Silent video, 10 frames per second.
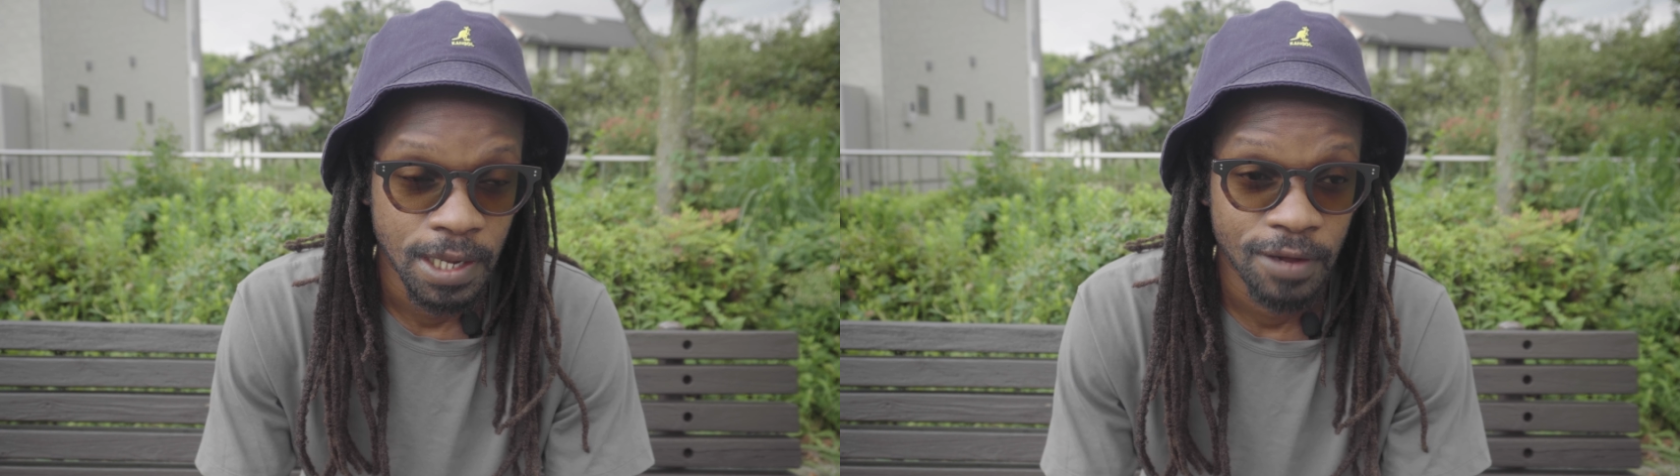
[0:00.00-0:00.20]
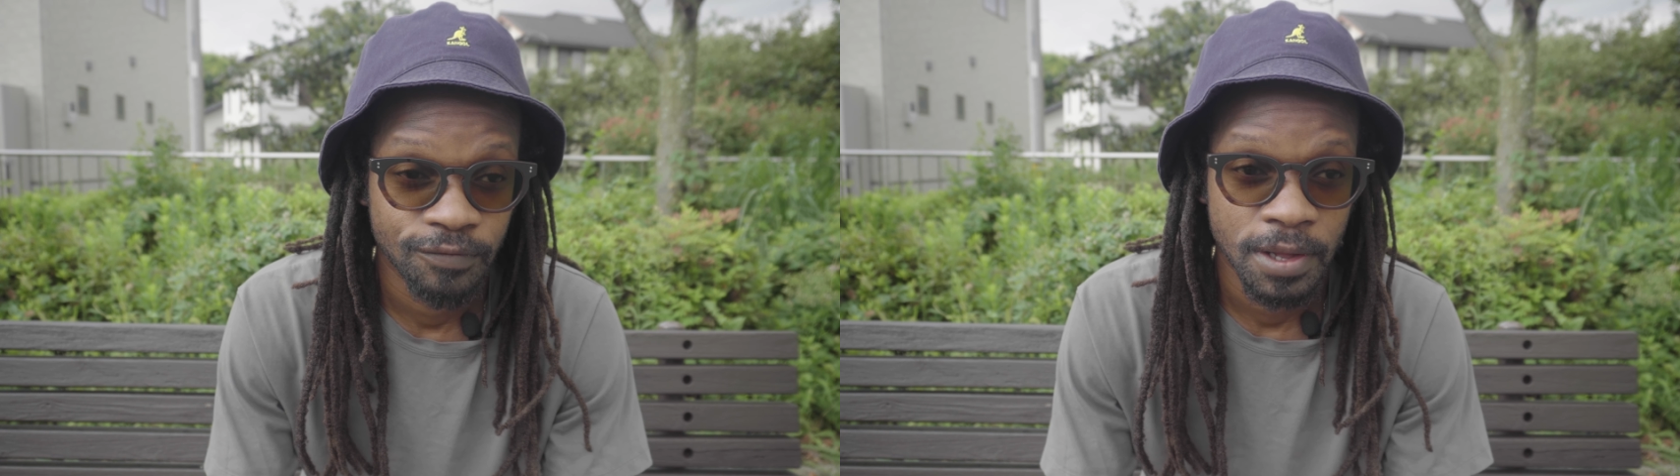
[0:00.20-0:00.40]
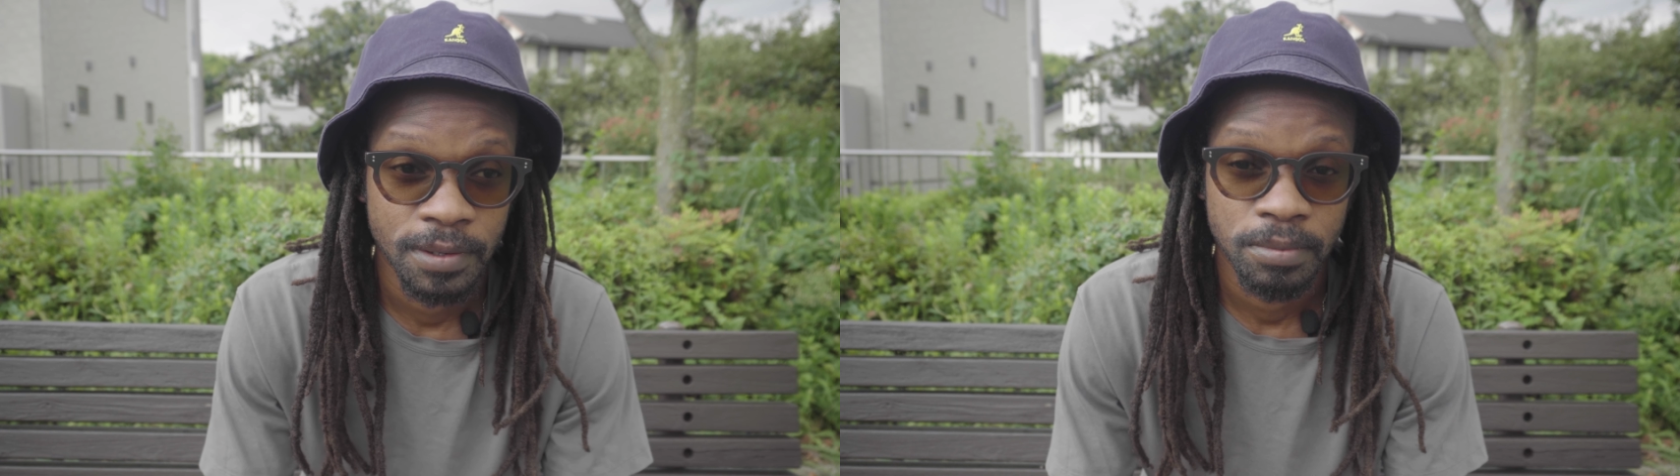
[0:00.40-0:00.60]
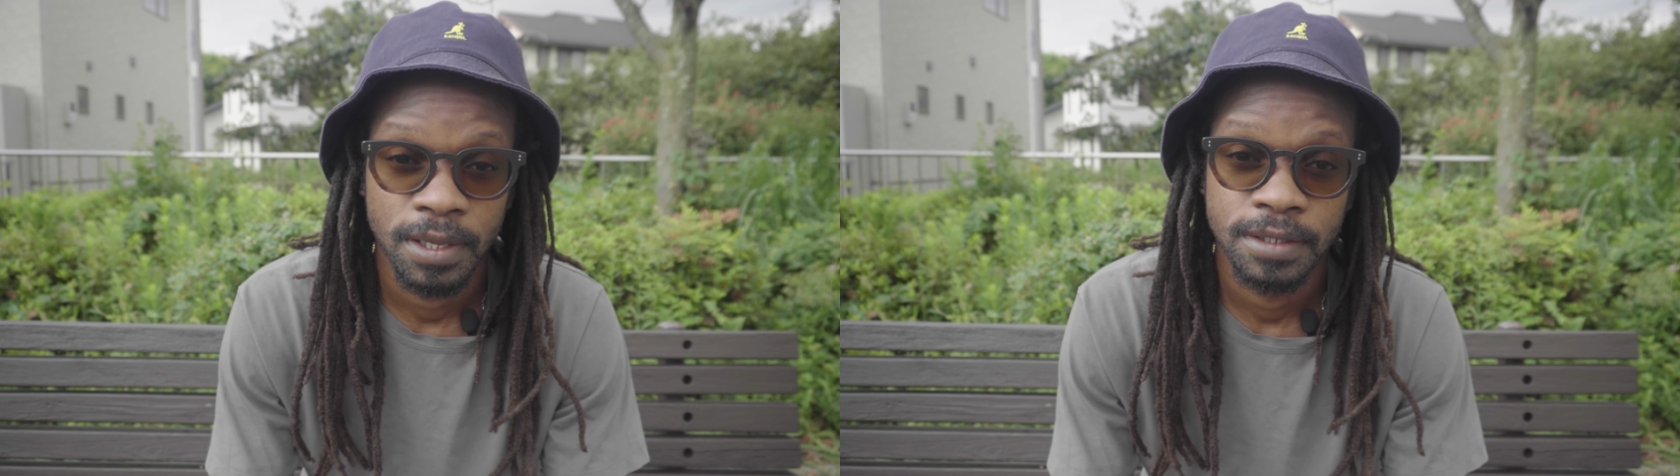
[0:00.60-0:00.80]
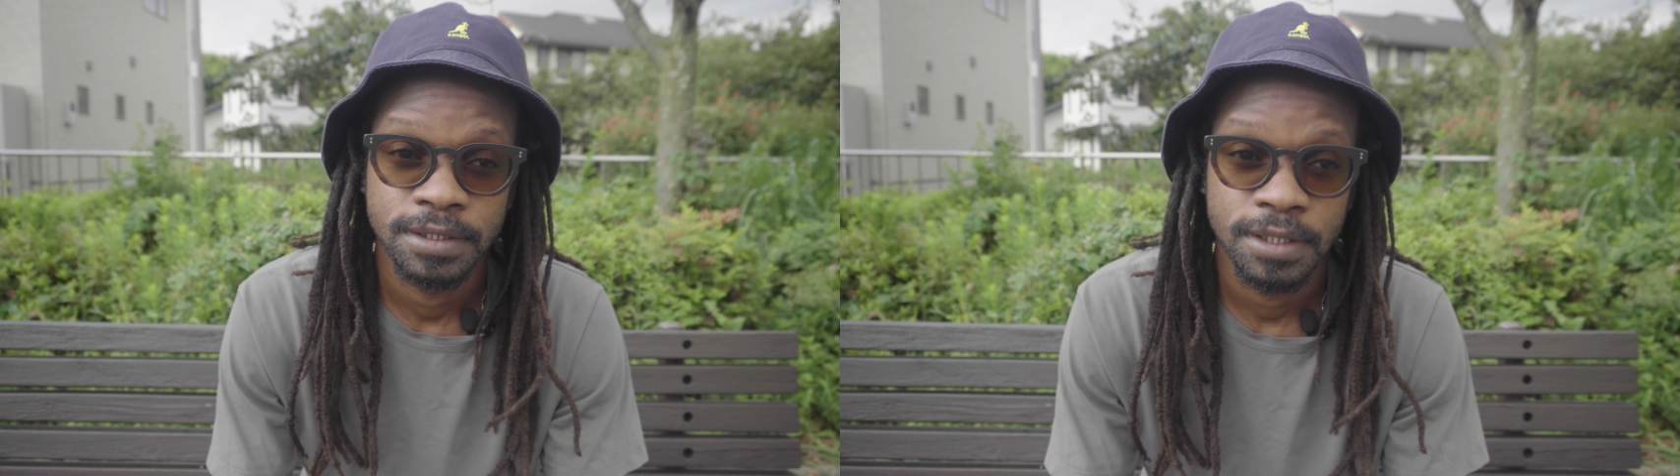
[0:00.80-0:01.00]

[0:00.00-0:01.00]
I found a place